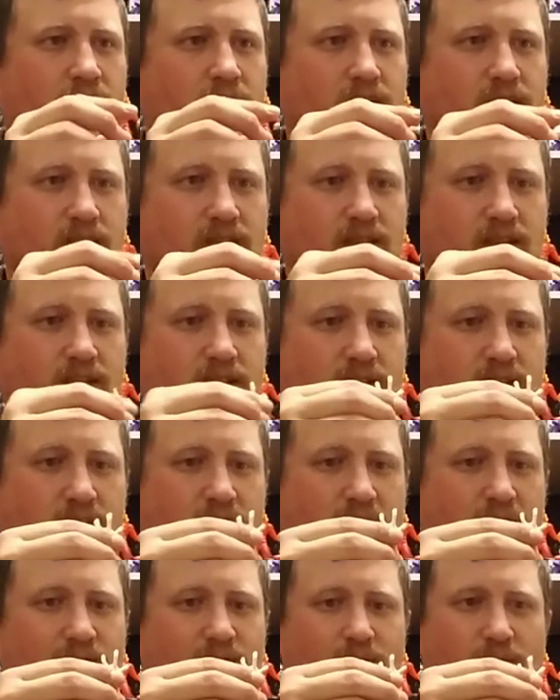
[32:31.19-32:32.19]
Because
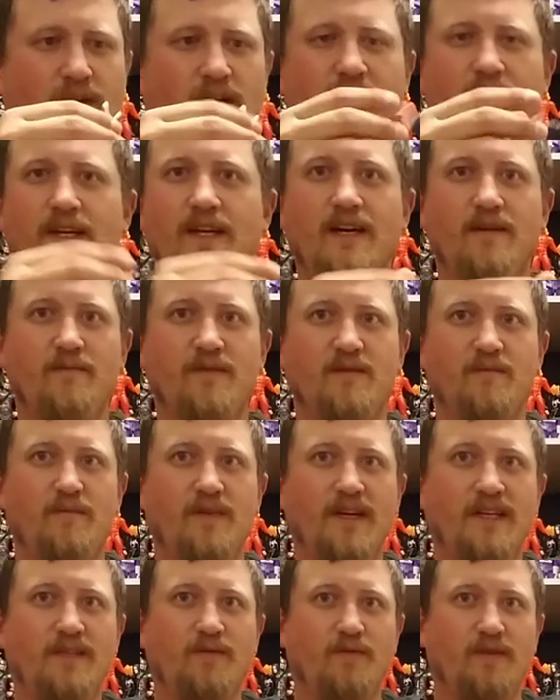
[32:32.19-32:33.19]
they've probably not been
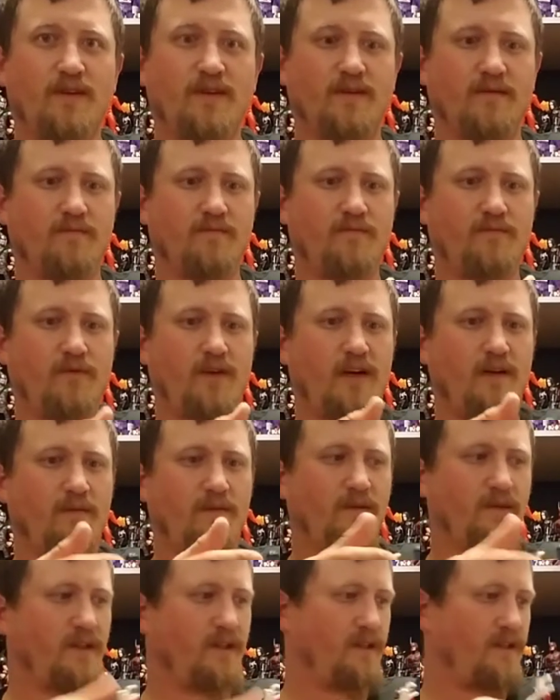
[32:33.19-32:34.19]
messed with in
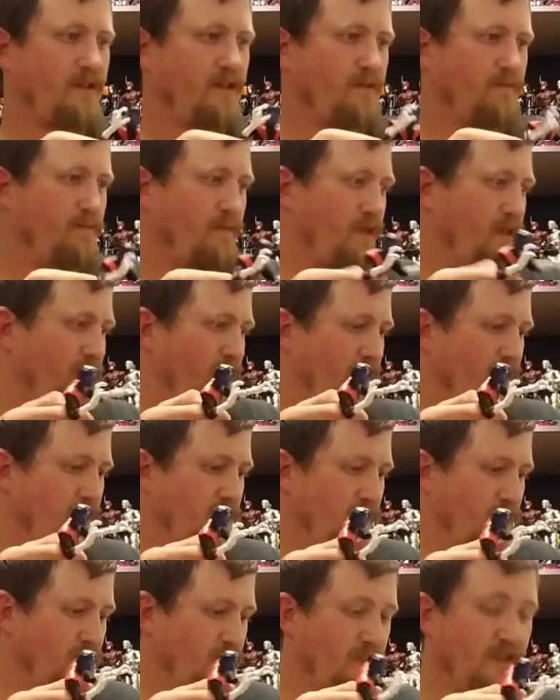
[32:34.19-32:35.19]
probably many
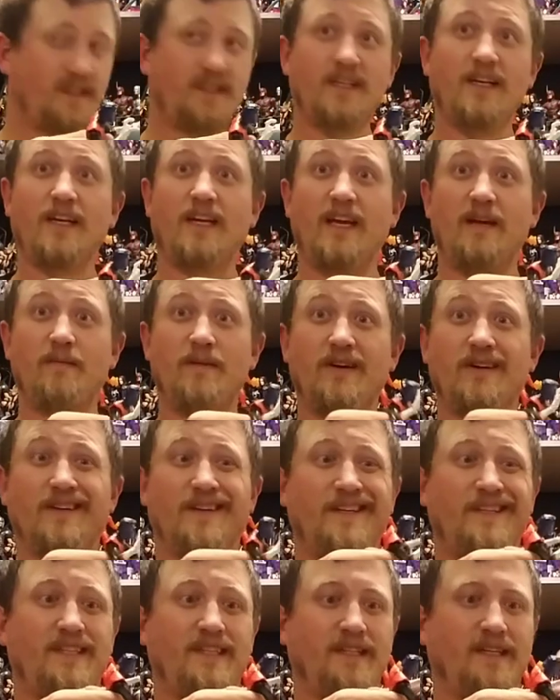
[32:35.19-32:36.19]
years. Because this set came out in
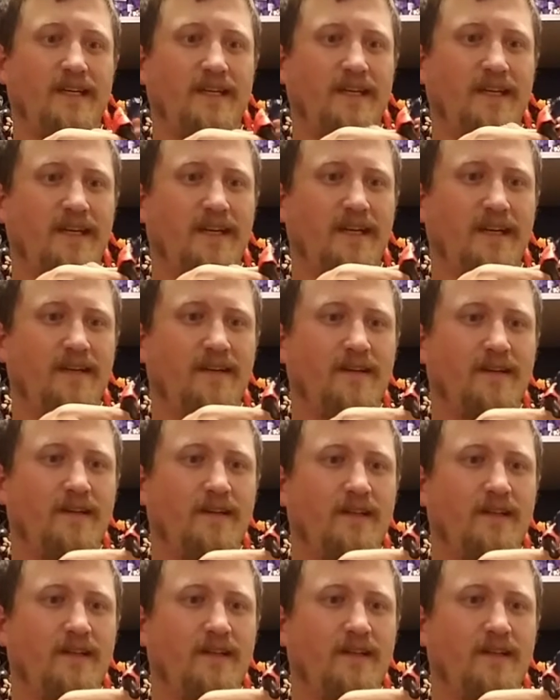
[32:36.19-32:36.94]
1998.